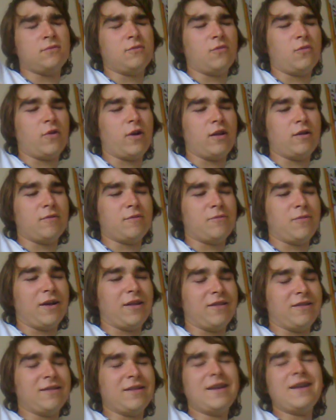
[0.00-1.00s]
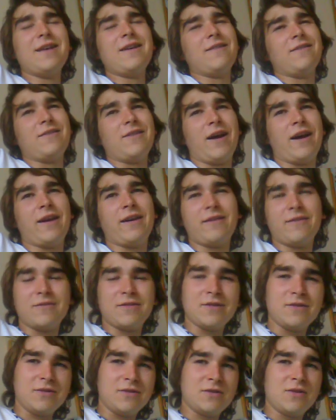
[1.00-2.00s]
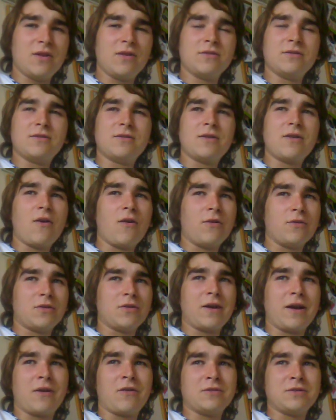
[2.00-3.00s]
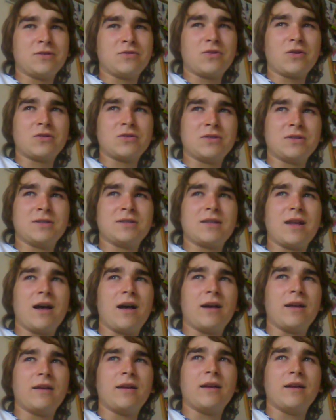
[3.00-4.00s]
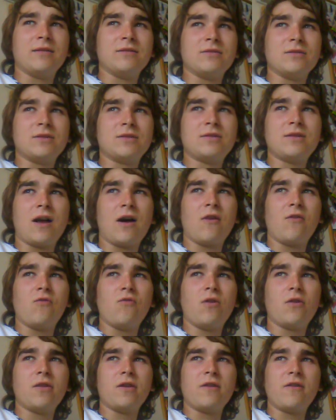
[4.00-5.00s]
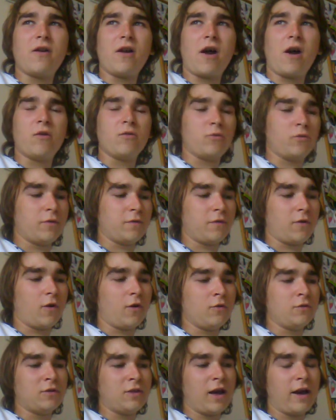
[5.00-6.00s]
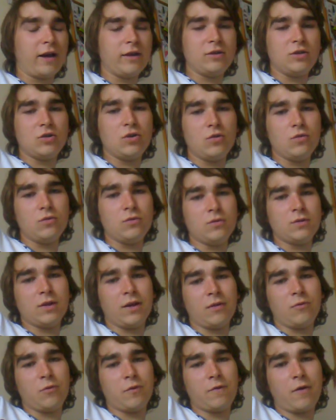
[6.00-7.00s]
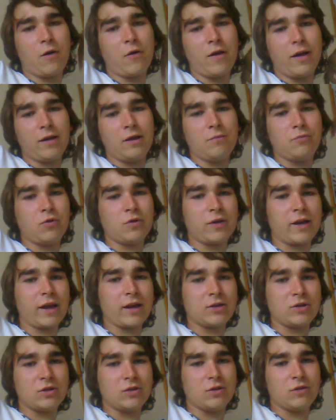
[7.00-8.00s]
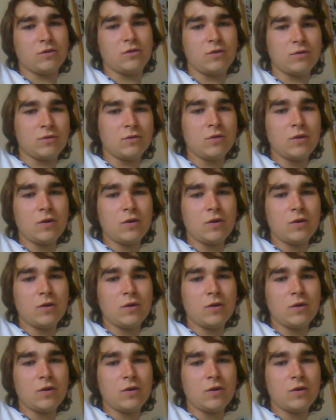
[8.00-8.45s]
Well, but right, you don't go onto a construction site and just start running around with untied shoes and without any protection on you.